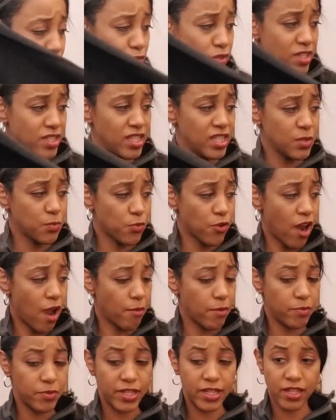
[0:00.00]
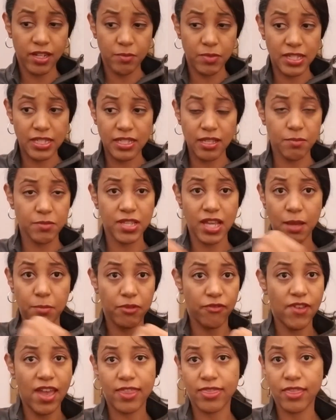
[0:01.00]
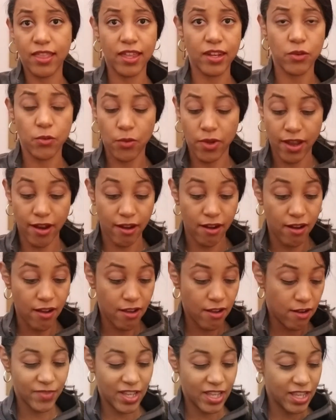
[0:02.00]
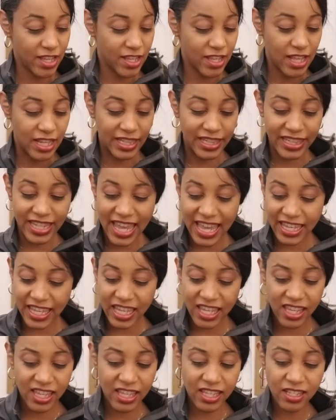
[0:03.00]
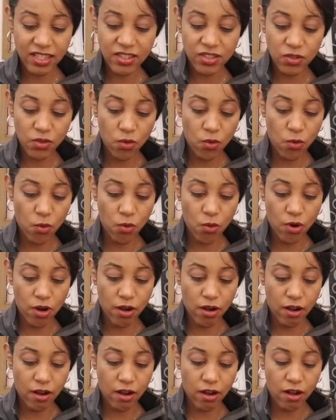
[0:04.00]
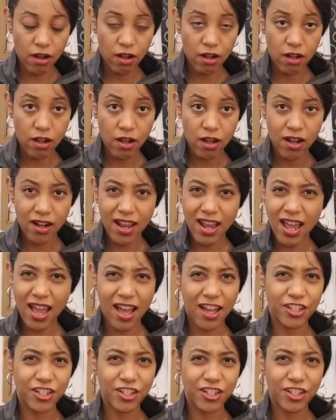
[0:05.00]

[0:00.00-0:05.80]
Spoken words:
this is probably going to be some type of athletic wear. Leggings or a